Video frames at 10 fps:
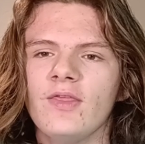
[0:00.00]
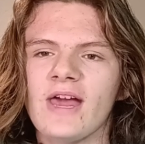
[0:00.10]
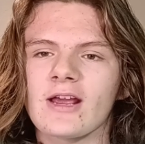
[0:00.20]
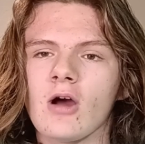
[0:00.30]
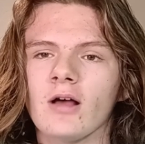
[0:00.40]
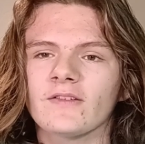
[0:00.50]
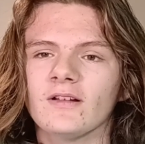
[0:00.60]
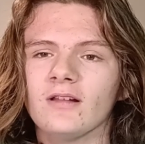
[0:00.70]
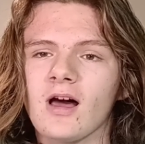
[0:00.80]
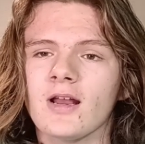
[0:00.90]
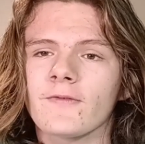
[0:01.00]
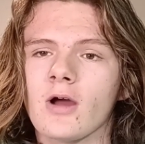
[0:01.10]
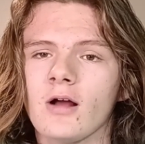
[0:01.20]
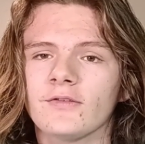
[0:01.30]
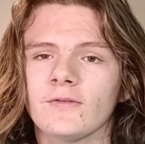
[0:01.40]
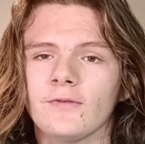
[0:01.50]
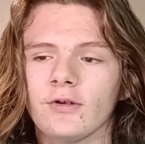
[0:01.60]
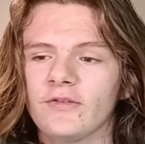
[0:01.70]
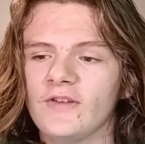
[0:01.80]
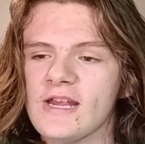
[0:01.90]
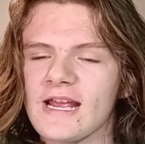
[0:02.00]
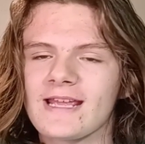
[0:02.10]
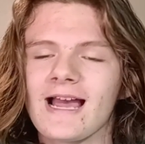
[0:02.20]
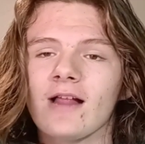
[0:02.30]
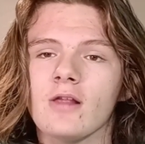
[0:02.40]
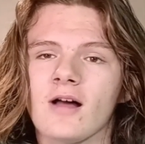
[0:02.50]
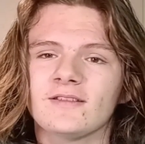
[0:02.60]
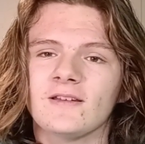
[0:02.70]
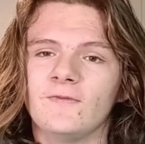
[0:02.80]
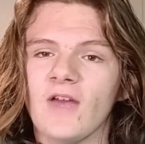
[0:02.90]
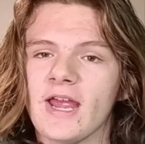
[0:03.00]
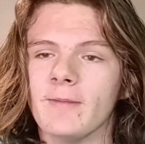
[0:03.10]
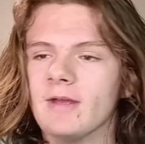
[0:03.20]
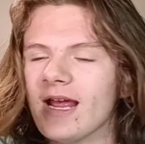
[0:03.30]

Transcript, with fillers: that caused a lot of controversy and got lots of fame.